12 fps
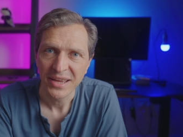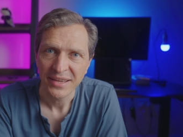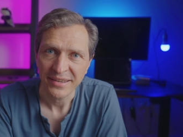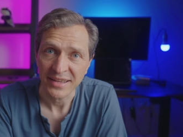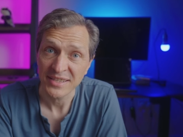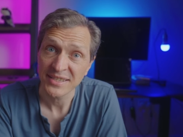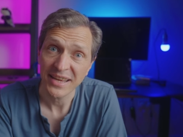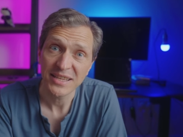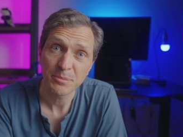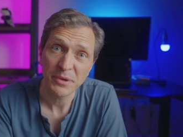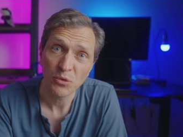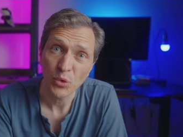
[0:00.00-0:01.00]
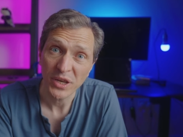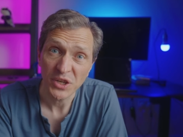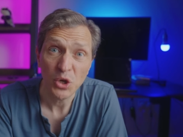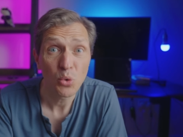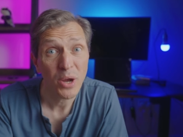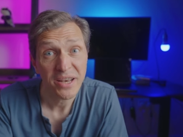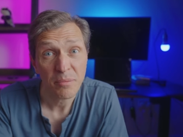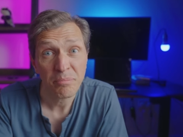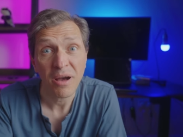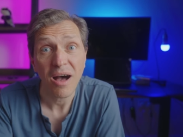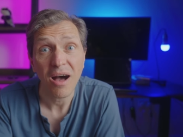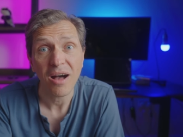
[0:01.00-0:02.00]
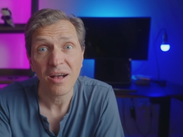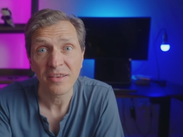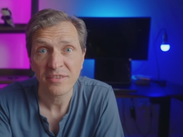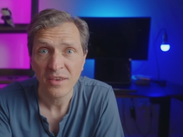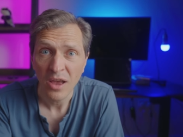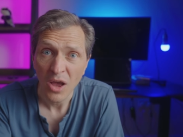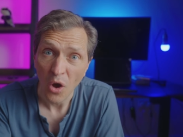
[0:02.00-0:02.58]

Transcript: that stands between you and a path